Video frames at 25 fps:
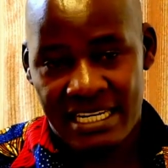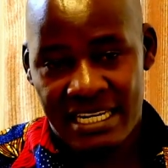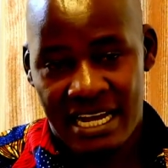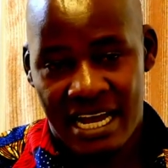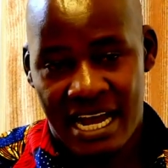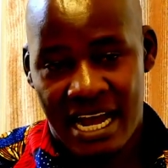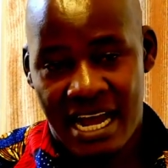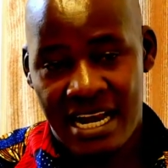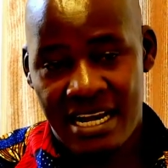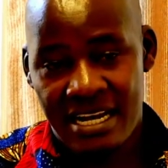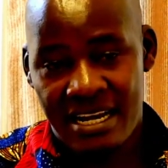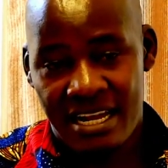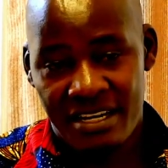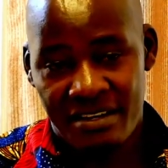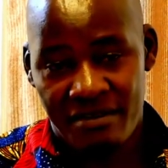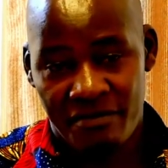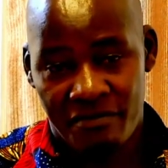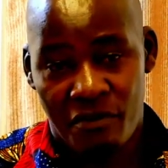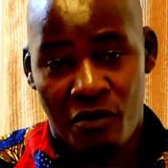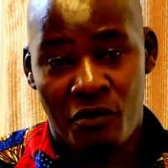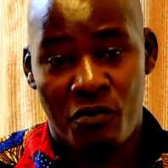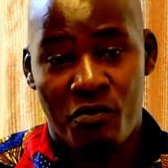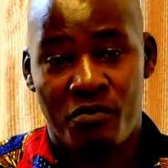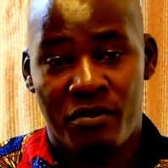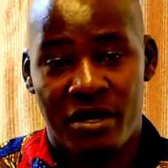
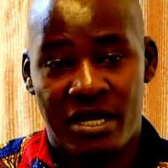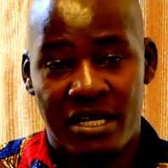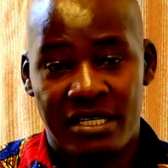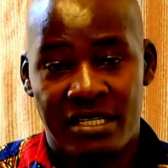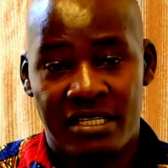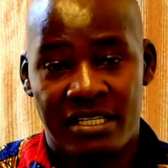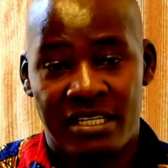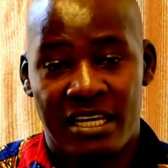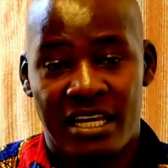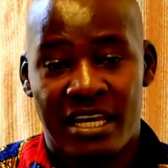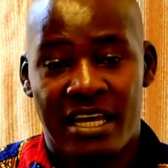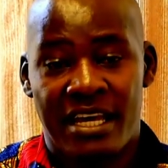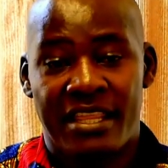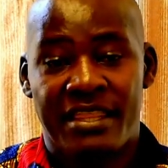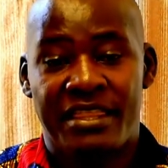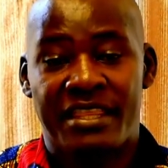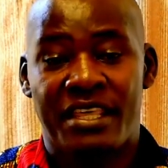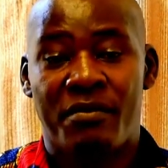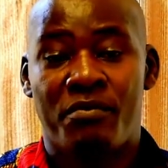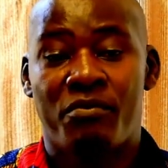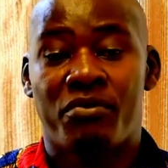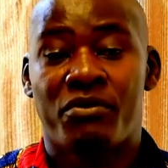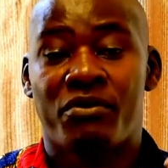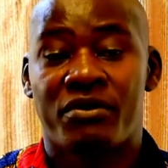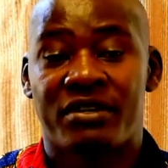underdevelopment,
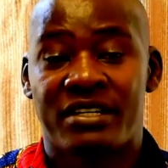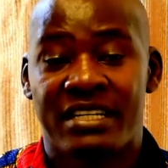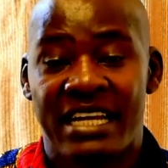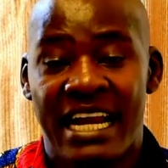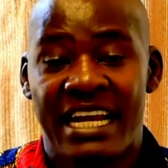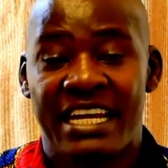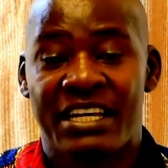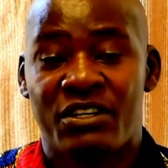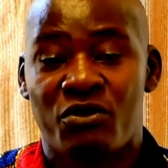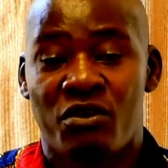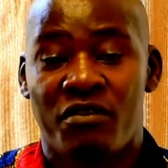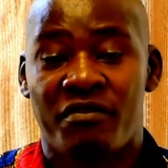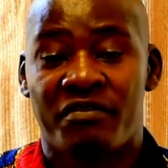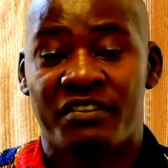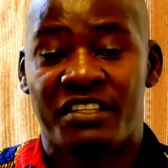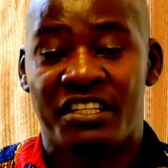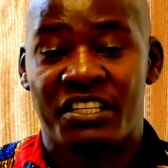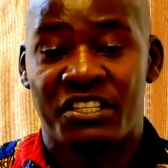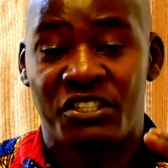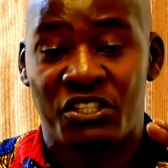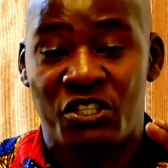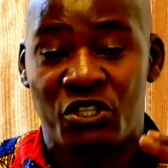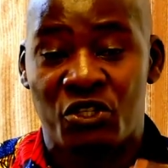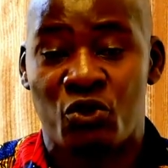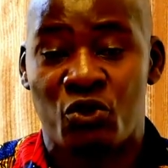the brutality of these